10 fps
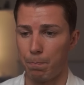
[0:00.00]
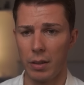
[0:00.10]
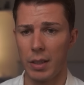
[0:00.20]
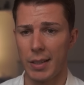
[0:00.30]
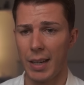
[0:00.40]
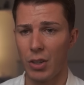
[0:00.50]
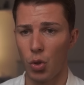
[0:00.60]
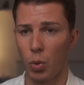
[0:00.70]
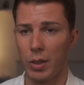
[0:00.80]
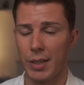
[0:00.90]
The
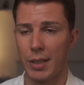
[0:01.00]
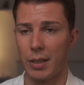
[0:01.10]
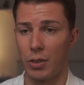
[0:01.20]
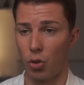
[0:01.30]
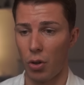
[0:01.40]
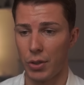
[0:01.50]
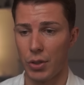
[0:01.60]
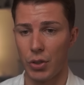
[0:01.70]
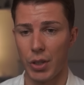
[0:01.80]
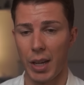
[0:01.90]
schedules, the
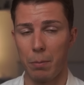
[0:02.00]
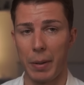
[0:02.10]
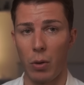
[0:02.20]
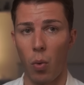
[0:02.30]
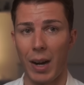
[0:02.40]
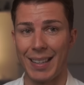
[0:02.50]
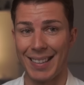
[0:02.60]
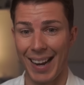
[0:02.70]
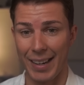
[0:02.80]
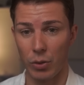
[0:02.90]
rosters can be quite
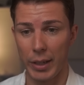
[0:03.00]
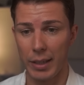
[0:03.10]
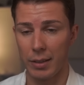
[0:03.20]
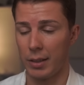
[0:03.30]
tiring.